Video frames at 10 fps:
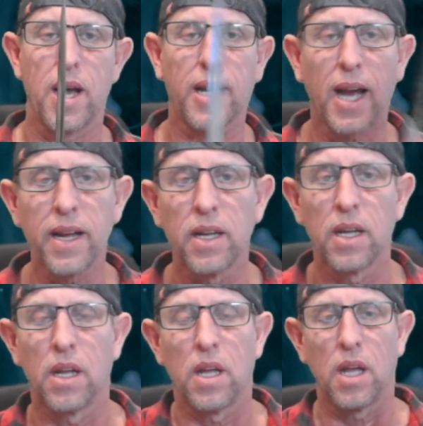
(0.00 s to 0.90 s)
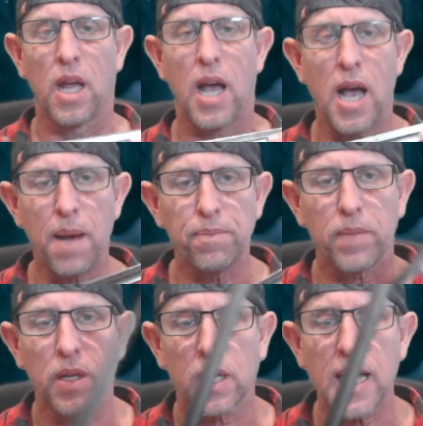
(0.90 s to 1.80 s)
Okay.
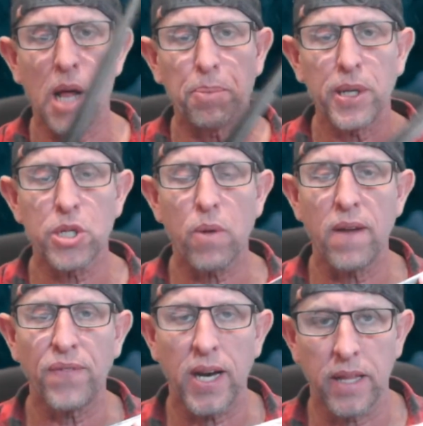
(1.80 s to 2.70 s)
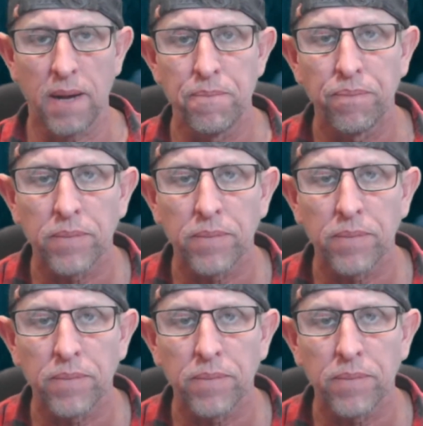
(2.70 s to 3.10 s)
Carl P.'s grandfather,